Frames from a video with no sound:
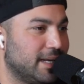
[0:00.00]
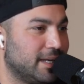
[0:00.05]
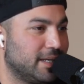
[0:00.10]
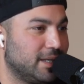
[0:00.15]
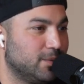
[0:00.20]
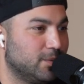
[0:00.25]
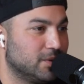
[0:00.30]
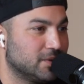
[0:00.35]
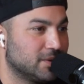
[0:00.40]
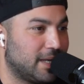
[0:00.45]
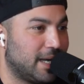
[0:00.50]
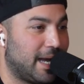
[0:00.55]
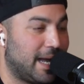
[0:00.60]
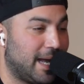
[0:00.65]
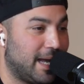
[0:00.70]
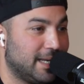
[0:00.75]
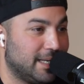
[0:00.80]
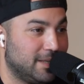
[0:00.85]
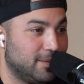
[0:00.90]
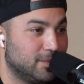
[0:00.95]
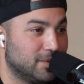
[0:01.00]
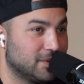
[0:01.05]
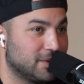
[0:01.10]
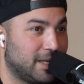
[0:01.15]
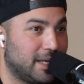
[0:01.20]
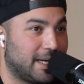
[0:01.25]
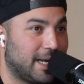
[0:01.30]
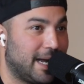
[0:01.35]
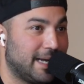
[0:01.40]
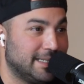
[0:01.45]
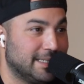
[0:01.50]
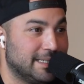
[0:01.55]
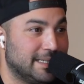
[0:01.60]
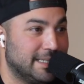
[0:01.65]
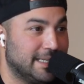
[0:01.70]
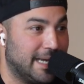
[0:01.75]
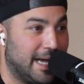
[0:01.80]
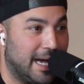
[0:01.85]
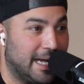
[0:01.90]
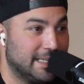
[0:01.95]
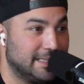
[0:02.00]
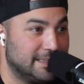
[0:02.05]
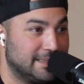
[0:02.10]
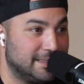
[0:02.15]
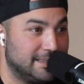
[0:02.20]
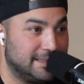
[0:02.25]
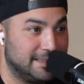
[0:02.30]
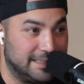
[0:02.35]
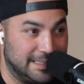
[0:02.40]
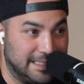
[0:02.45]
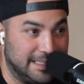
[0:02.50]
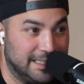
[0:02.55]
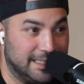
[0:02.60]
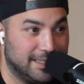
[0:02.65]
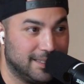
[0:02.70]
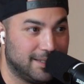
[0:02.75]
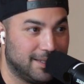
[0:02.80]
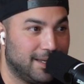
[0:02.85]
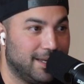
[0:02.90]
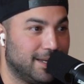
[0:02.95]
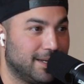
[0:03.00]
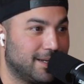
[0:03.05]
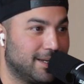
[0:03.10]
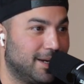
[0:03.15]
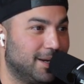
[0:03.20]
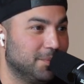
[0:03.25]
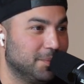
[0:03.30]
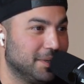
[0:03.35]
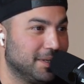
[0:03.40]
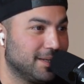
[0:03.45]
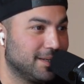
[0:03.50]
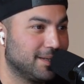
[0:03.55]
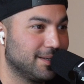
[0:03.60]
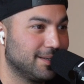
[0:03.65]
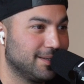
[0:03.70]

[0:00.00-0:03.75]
And he was like, "I did not see it coming."